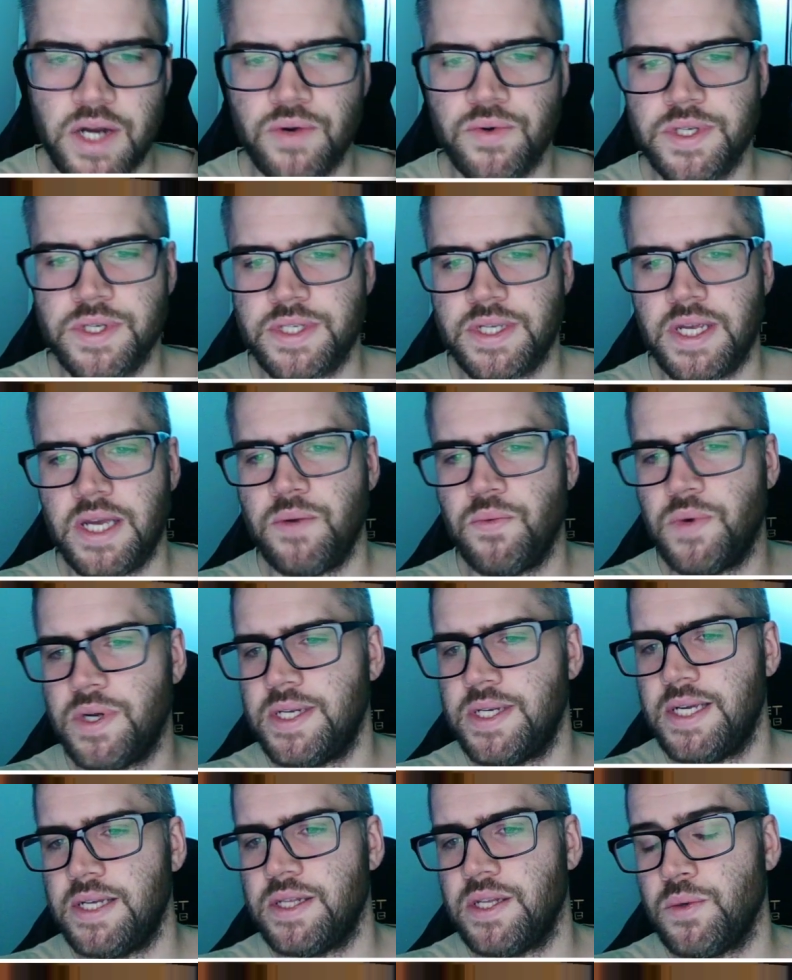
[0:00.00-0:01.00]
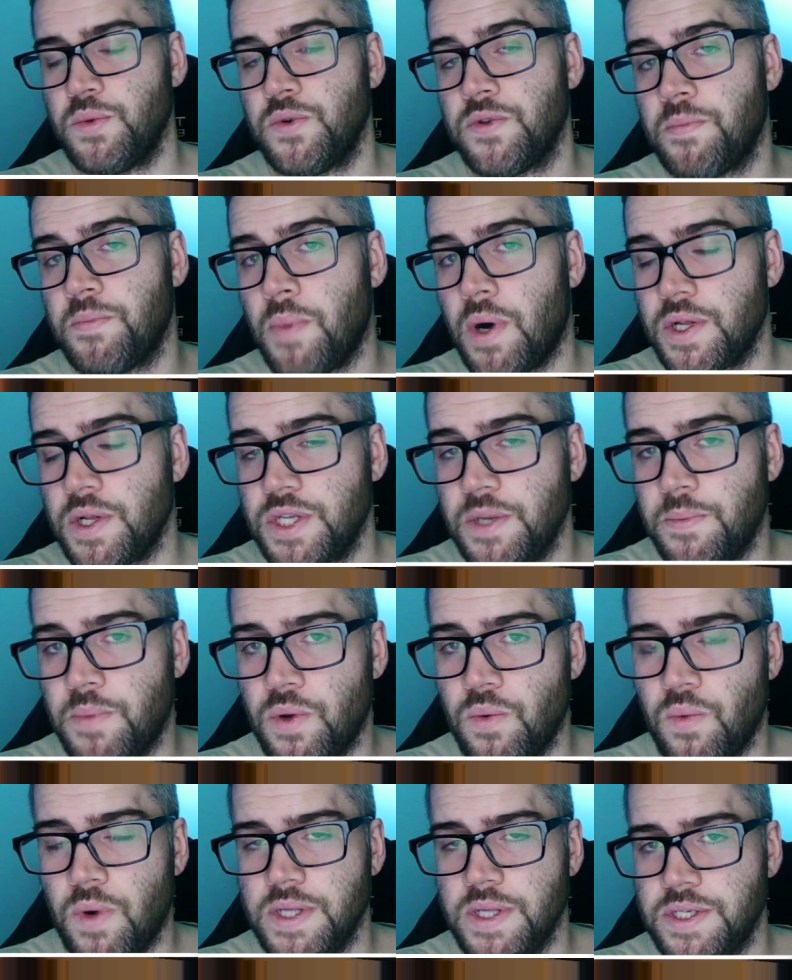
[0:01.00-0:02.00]
ascend when dealing with
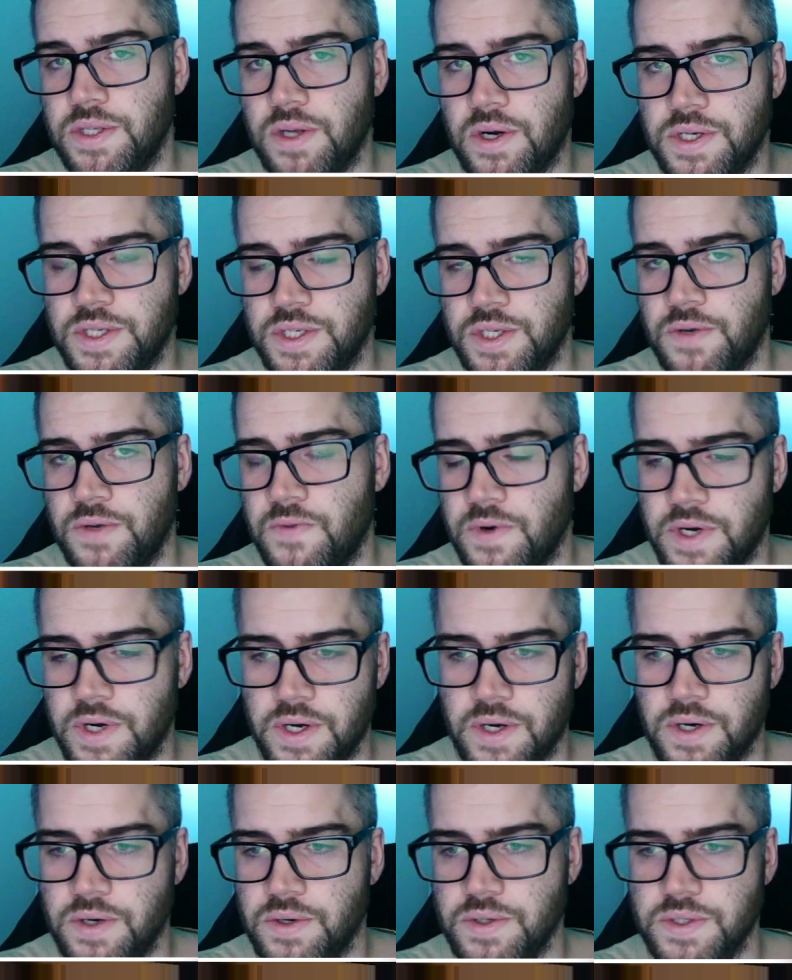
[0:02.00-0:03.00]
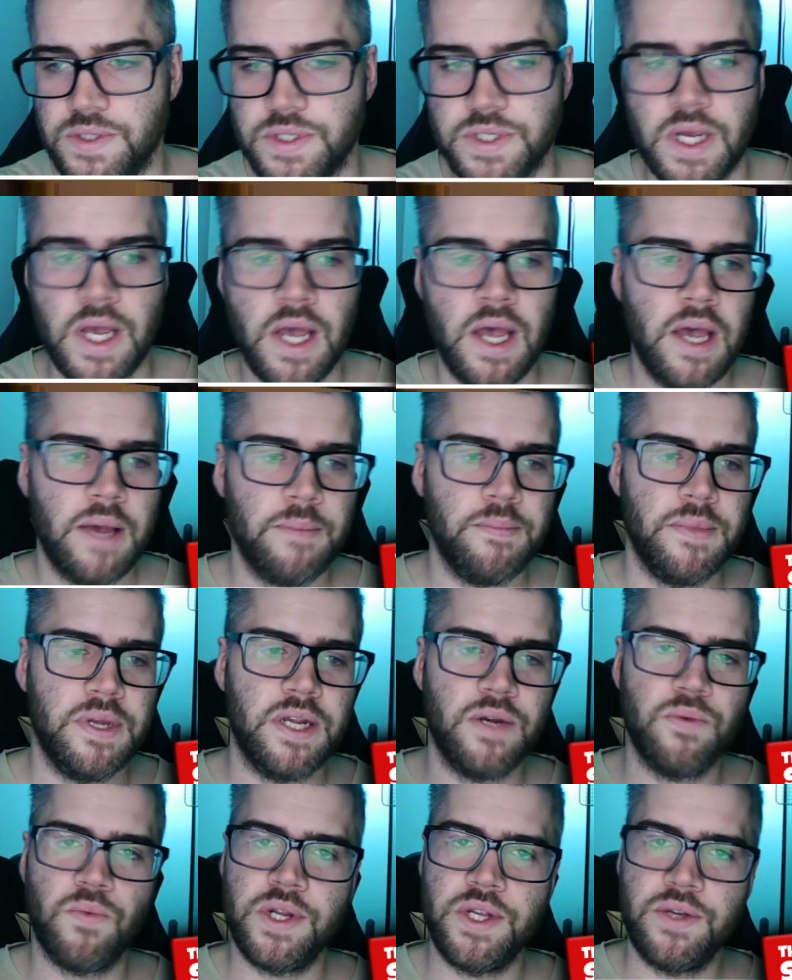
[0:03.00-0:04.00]
multiple 1-star silver heroes.
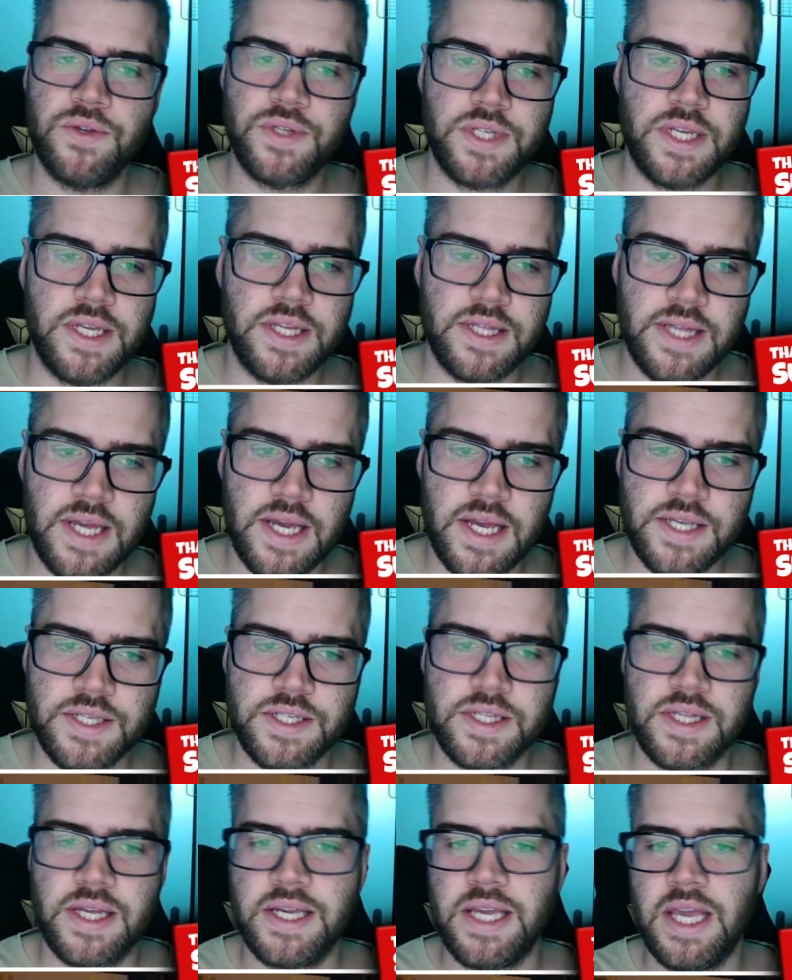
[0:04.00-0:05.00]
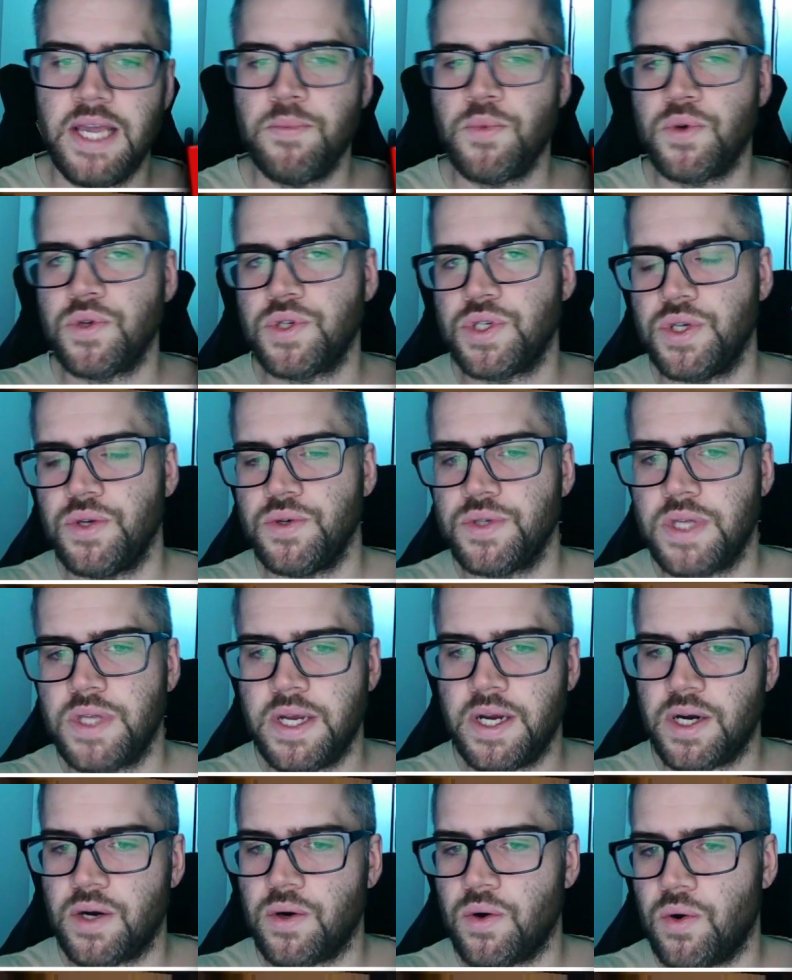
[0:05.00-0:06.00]
Meaning when you see this, the game will choose the
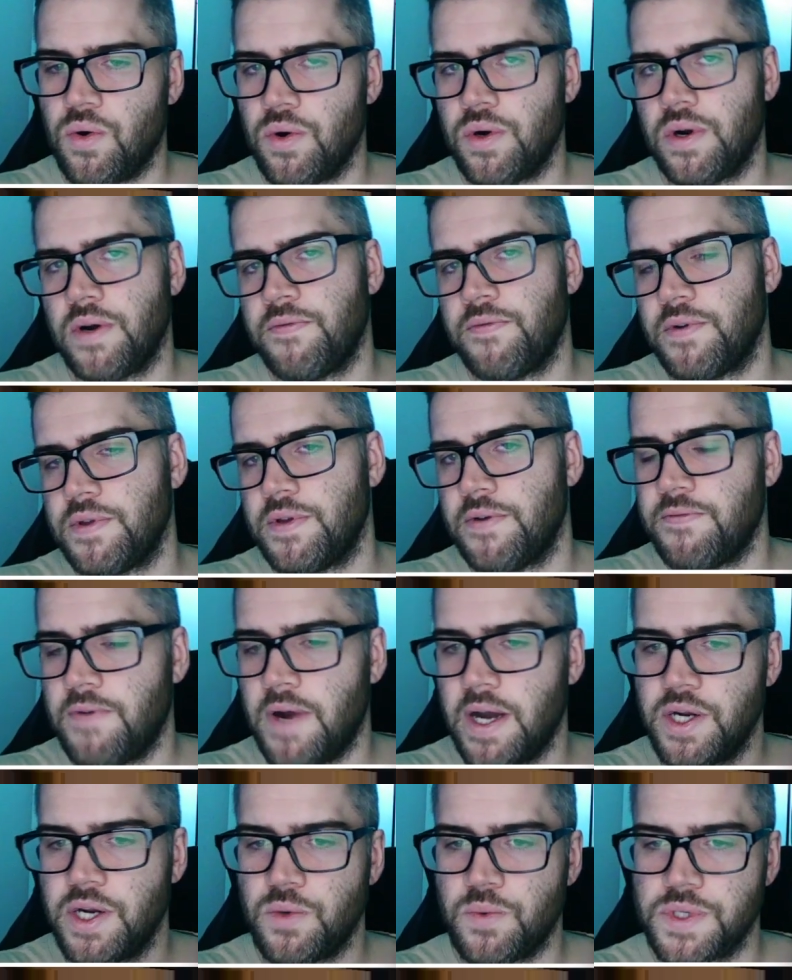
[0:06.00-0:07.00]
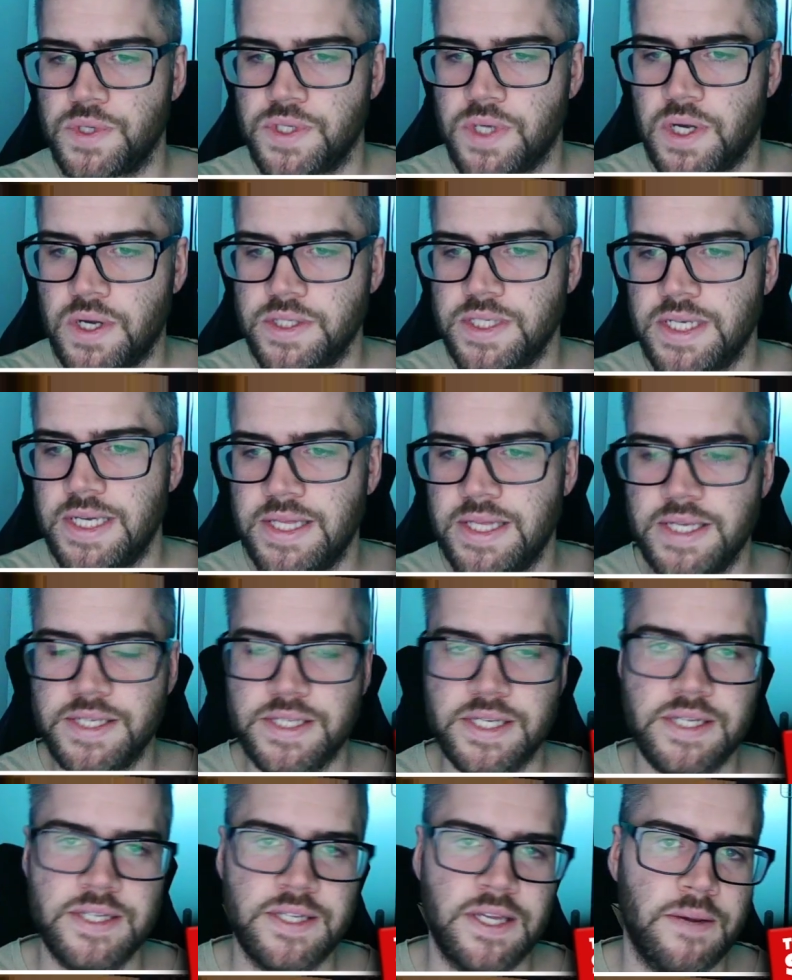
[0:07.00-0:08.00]
hero order for the final result. In this
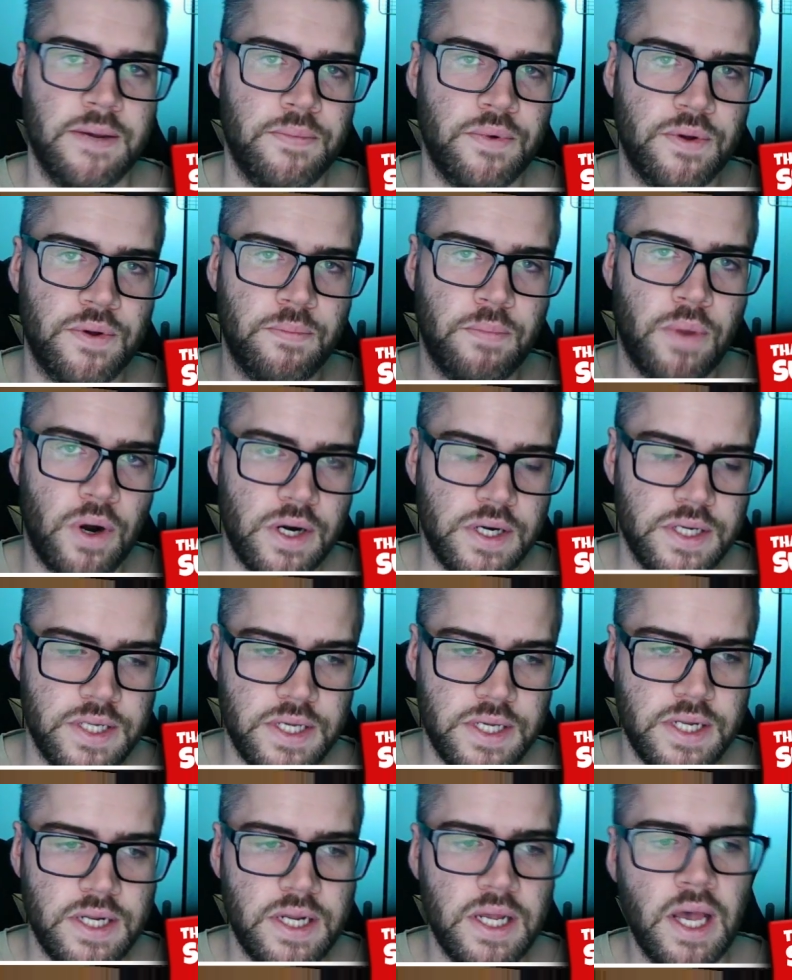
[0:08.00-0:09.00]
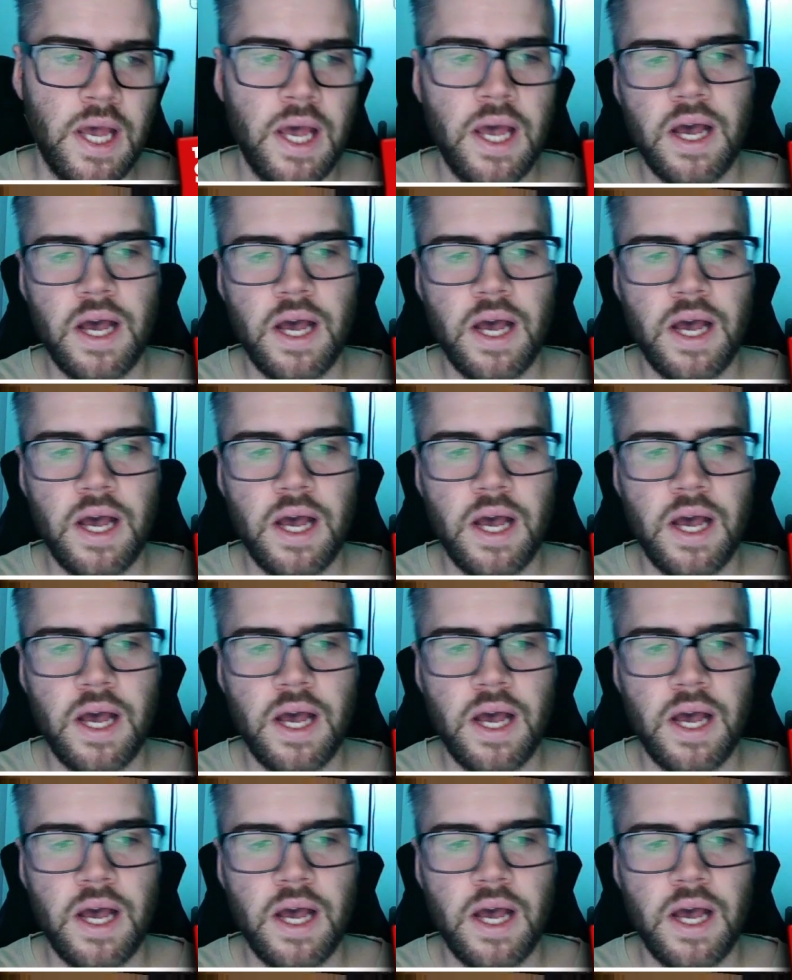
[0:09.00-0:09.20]
example, Barton.